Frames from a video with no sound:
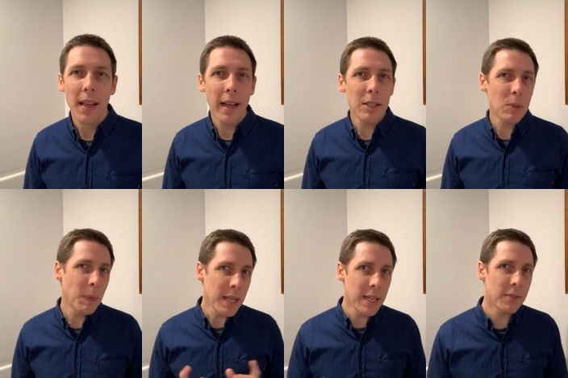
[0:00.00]
And
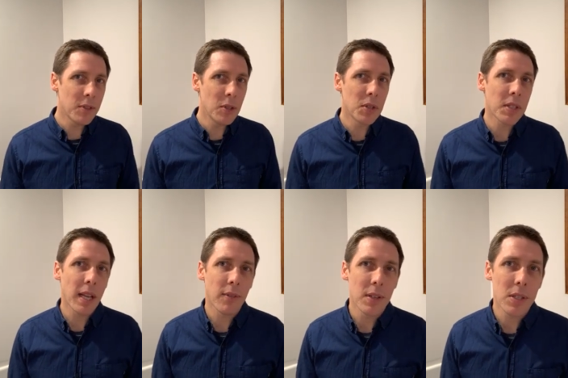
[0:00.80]
speaking of new
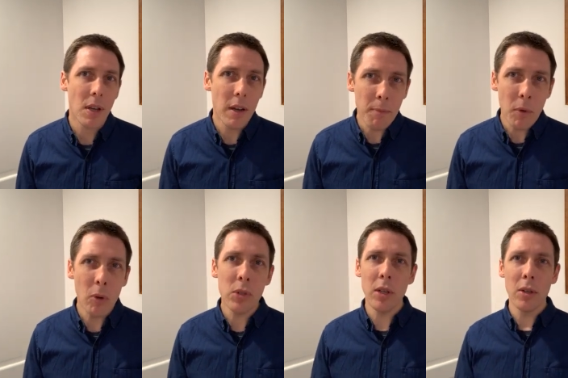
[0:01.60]
discoveries, I've
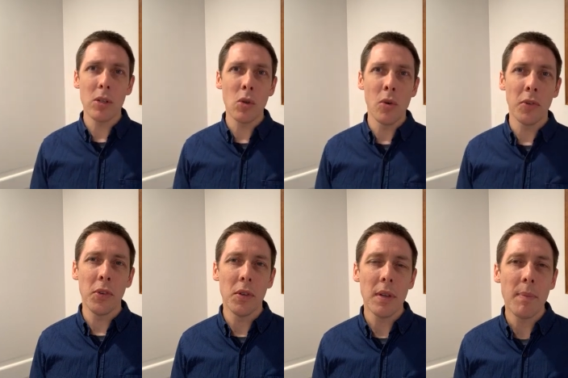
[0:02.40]
also got to talk for
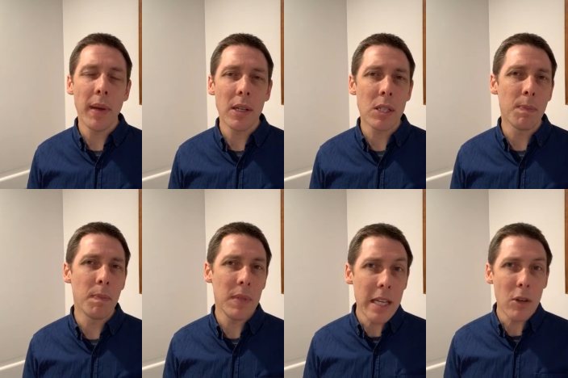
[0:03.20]
you about
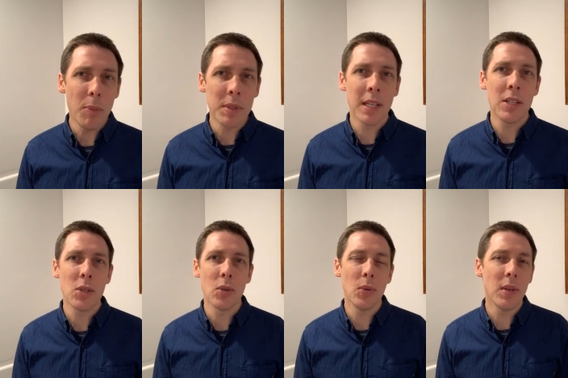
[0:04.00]
nickel
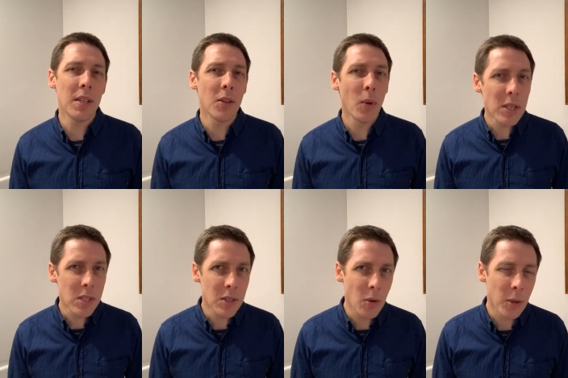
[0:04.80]
potential in the
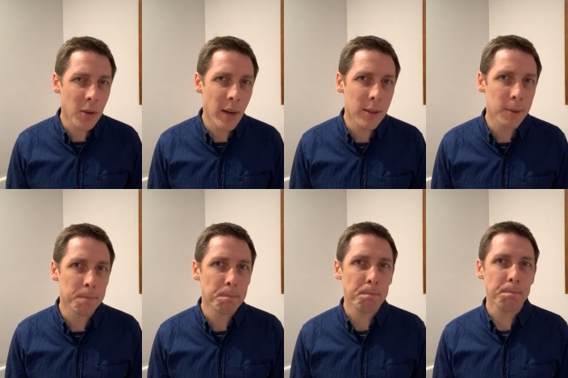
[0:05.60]
Western Gawler Craton.
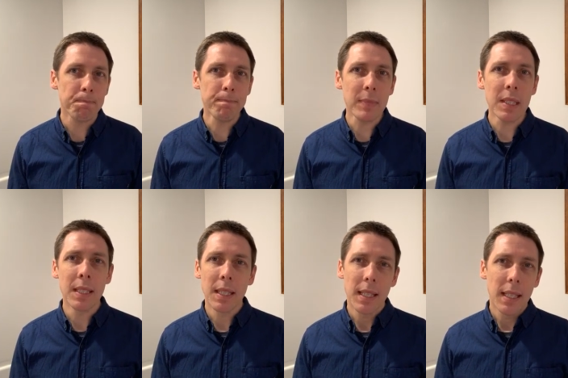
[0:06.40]

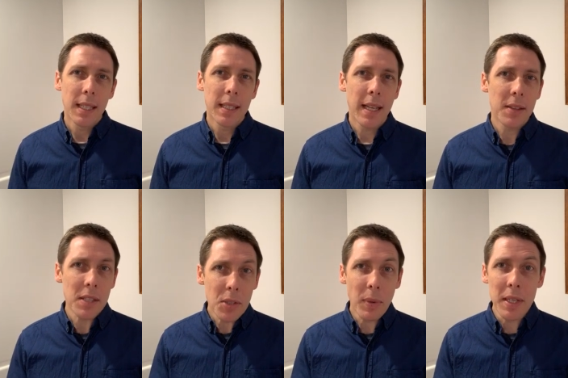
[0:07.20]
Now,
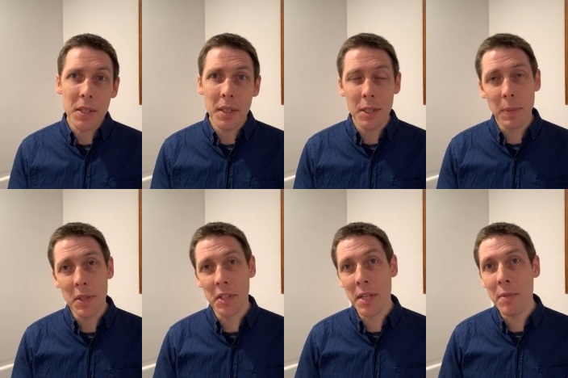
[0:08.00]
this region has been
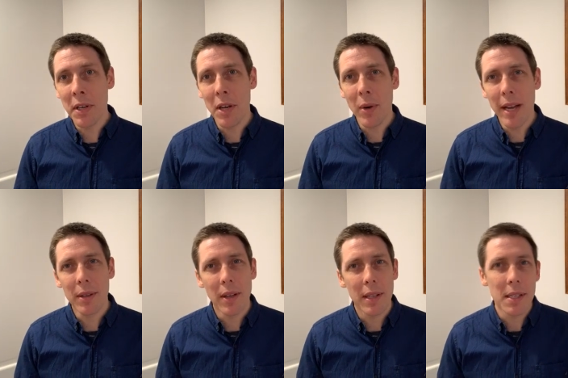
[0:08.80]
simmering away
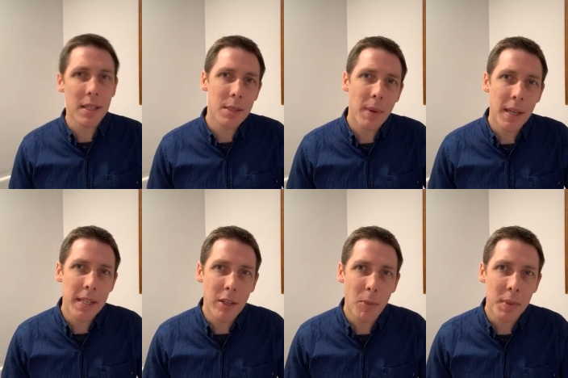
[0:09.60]
with ideas about
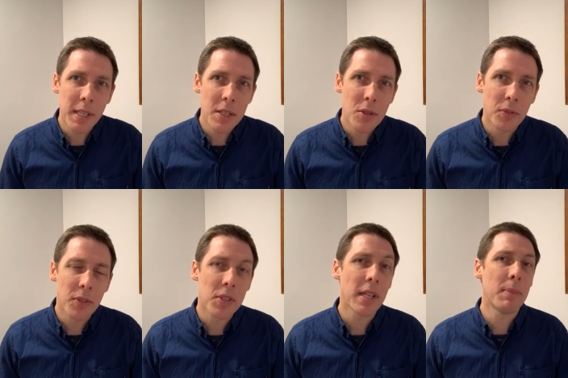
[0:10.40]
nickel potential
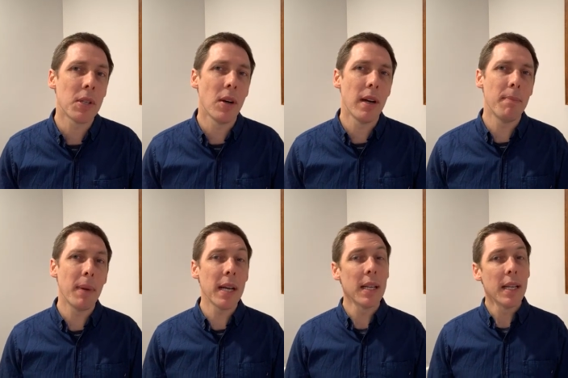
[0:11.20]
for some time,
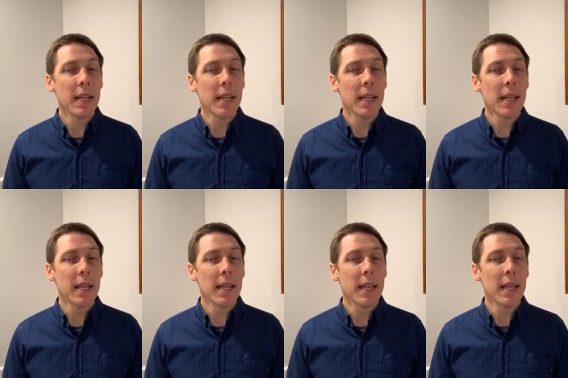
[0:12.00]
but